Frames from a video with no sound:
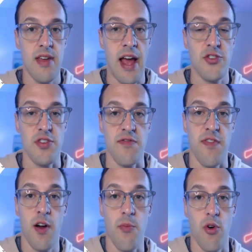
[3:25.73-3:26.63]
actually
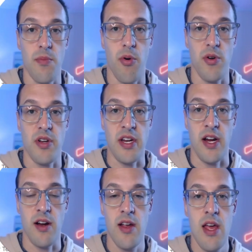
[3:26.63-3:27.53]
far more important
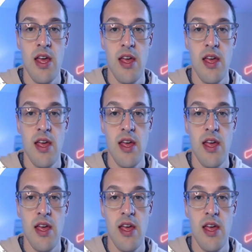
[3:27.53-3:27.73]
here,